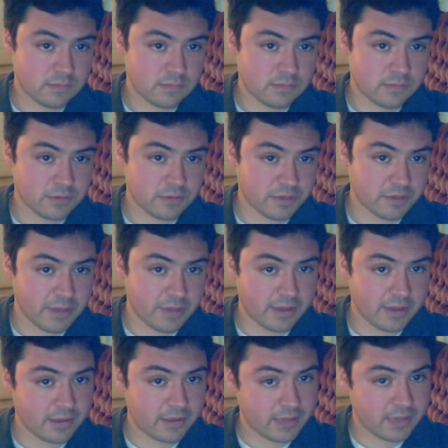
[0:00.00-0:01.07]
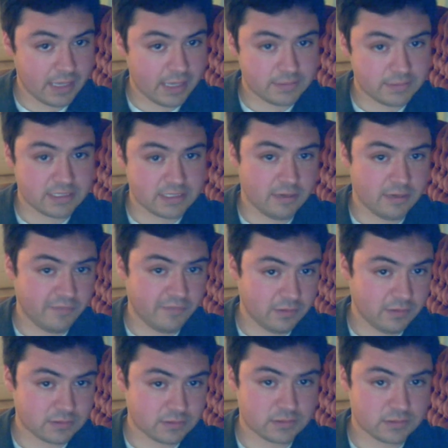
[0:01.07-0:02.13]
Learn to make camp-style
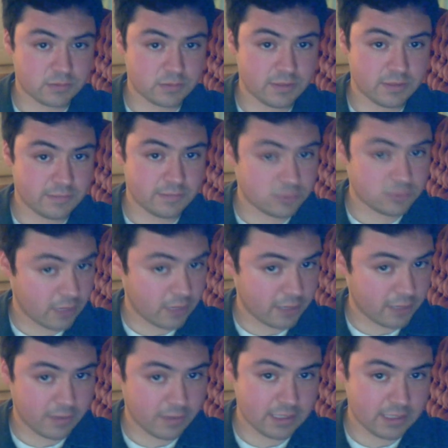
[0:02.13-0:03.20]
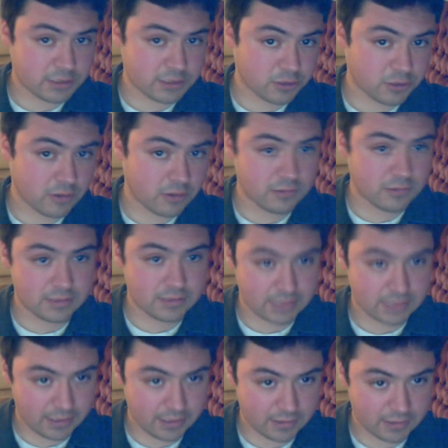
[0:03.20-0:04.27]
filters with dry grass, charcoal, and
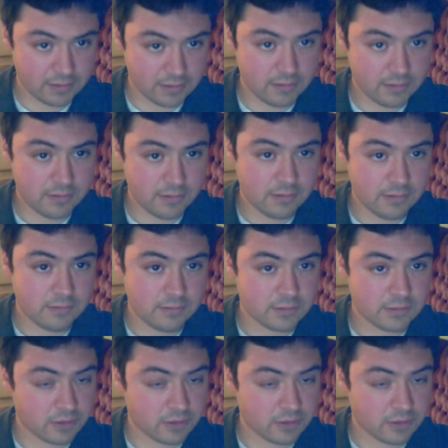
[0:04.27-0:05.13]
sand. Learn